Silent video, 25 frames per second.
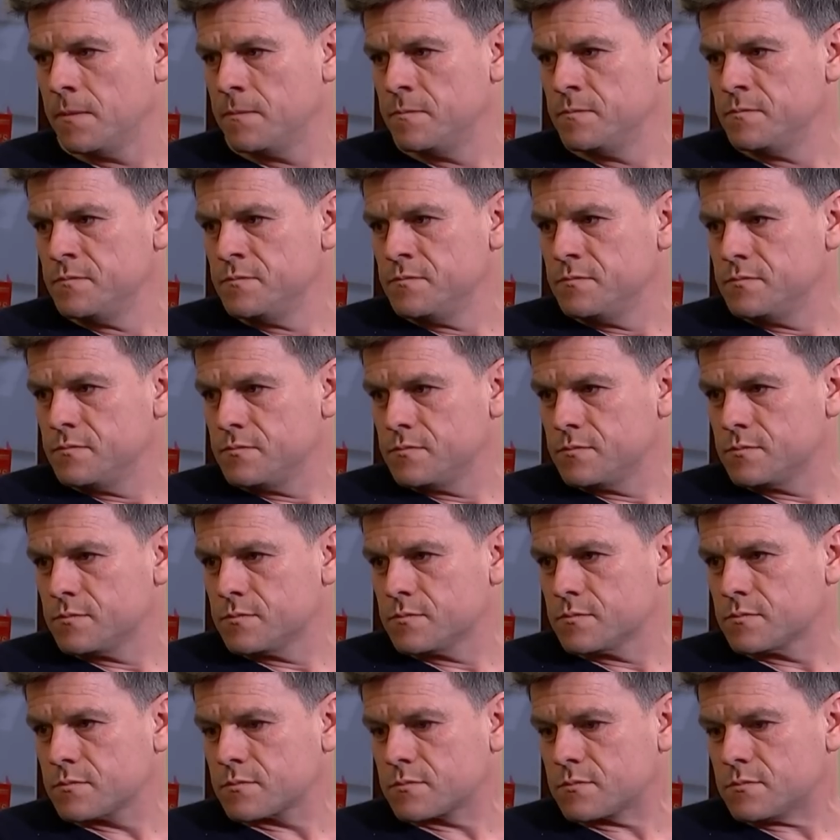
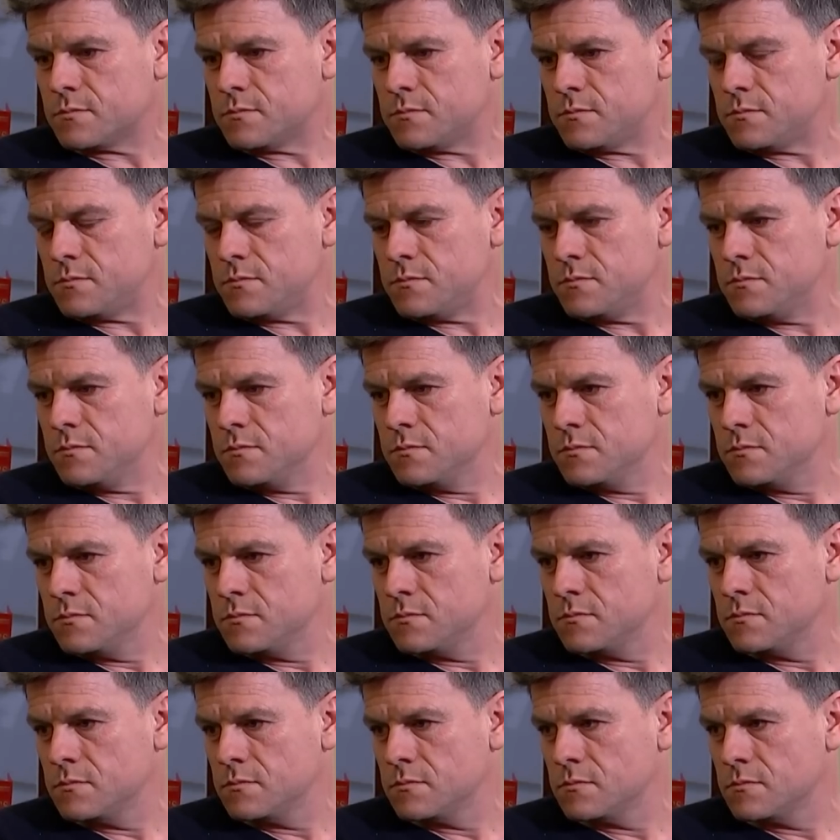
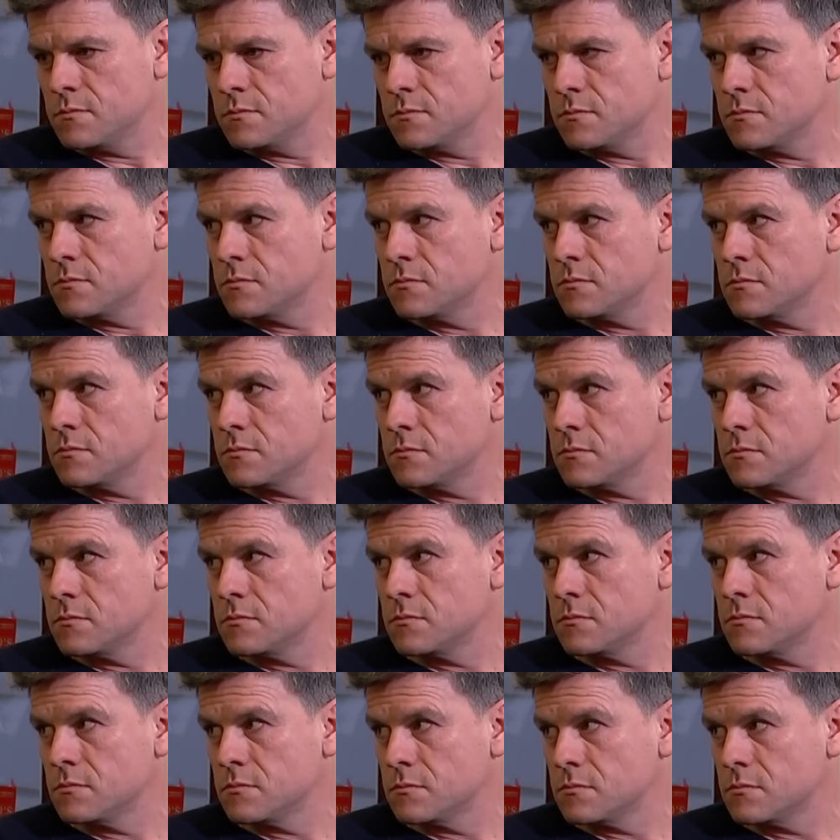
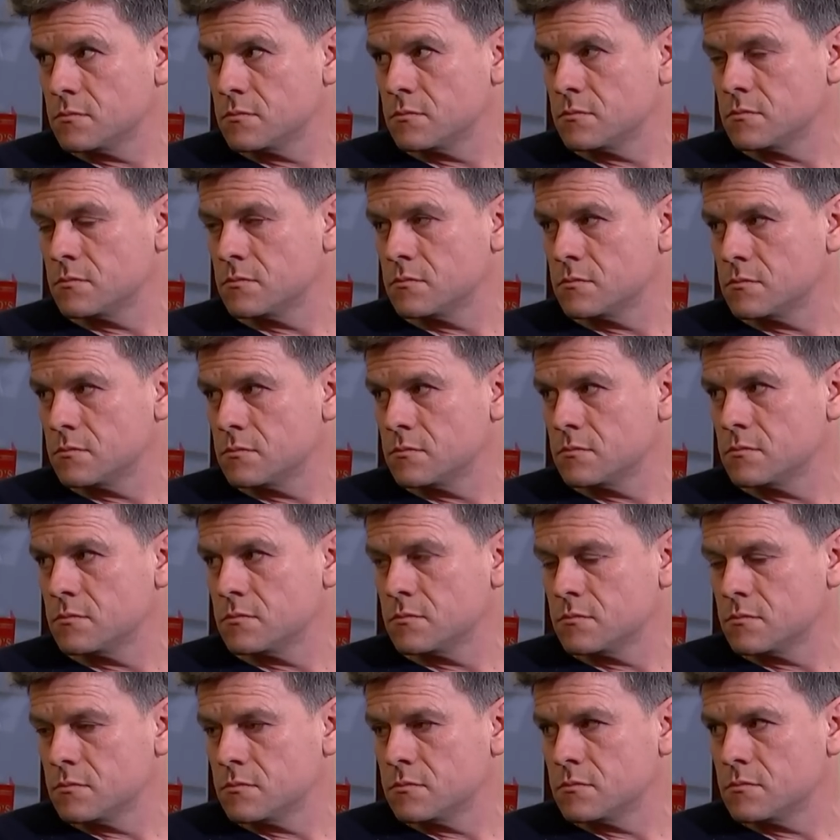
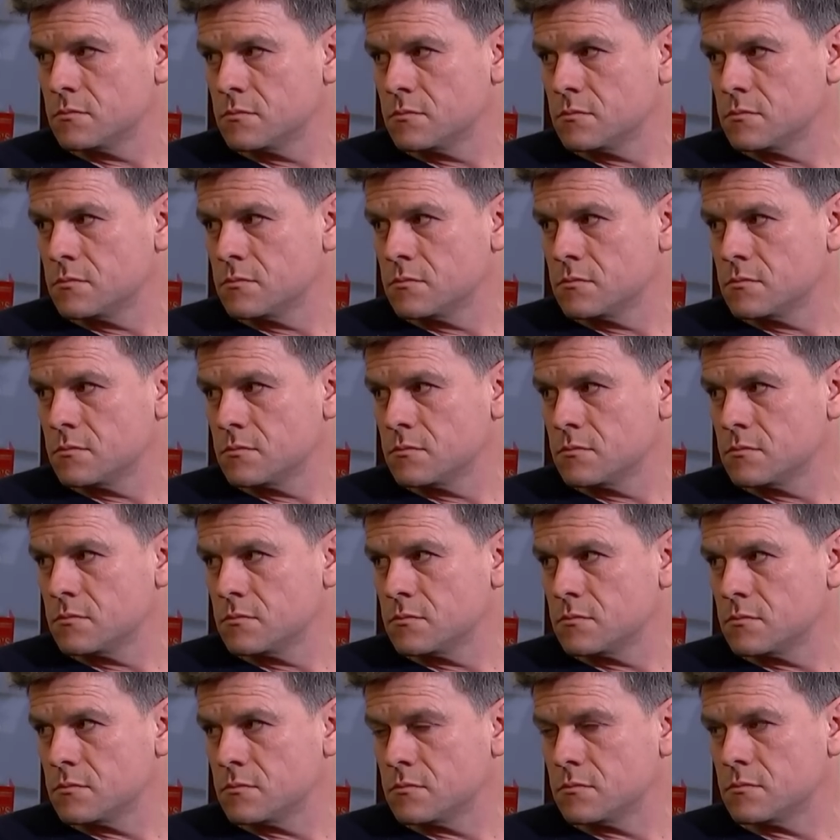
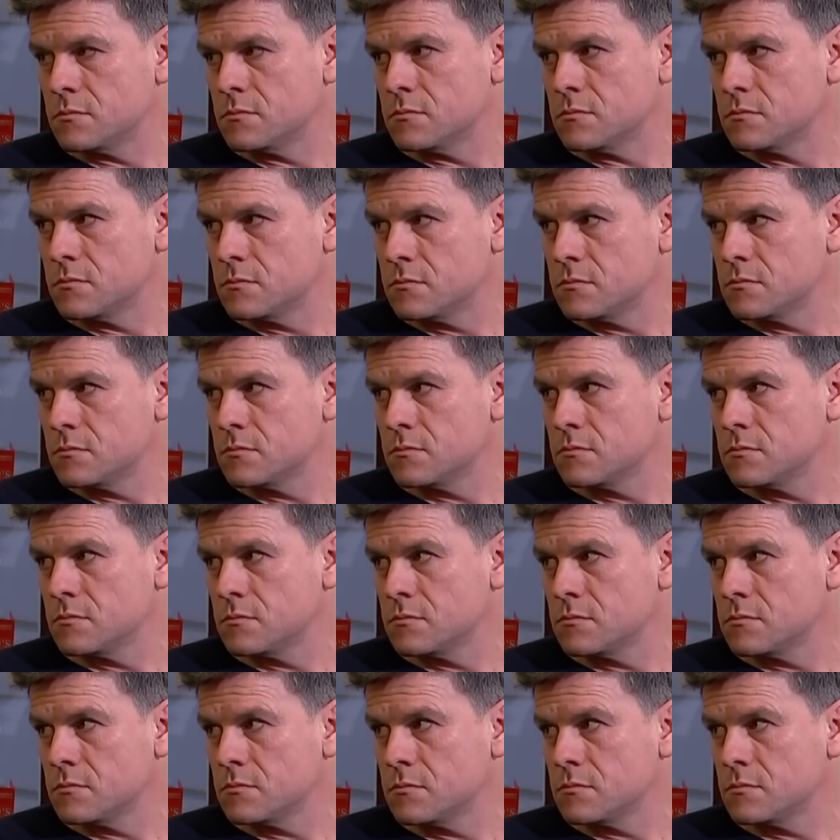
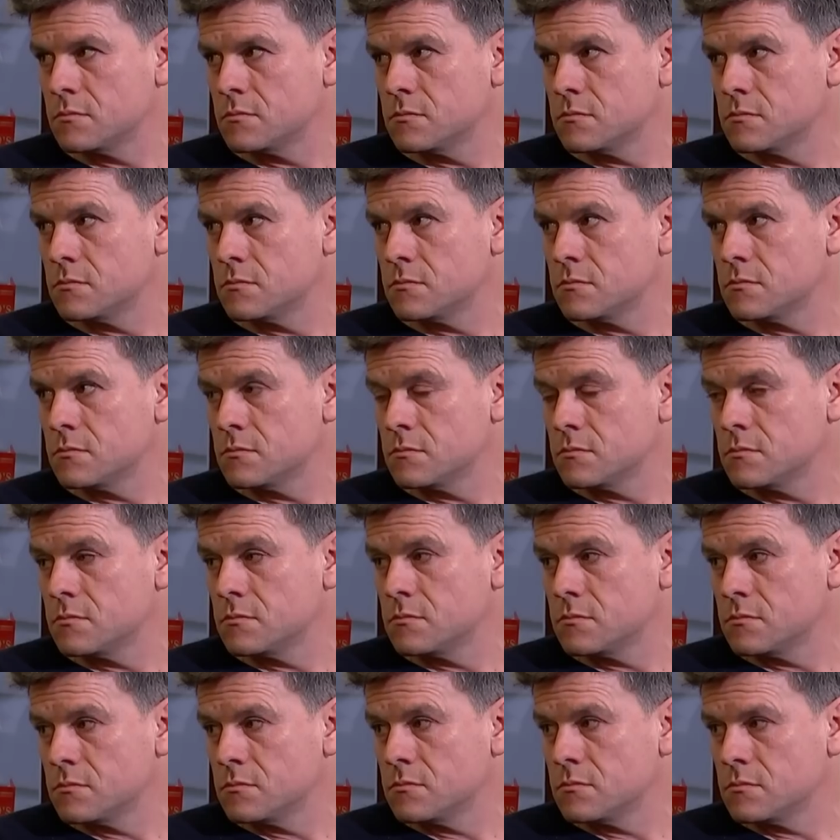
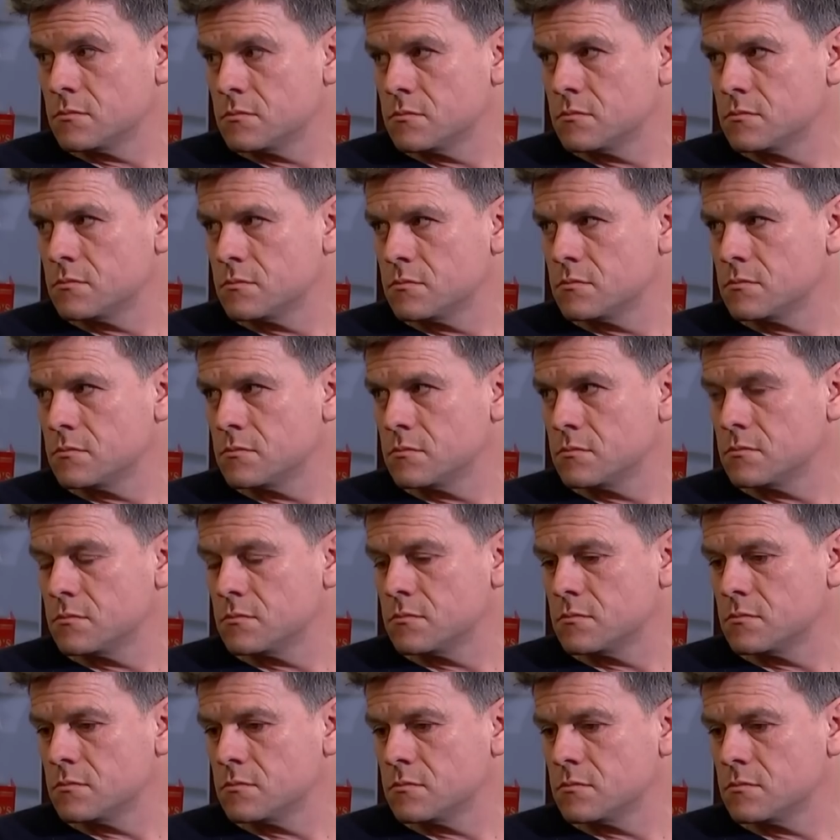This person isn't speaking.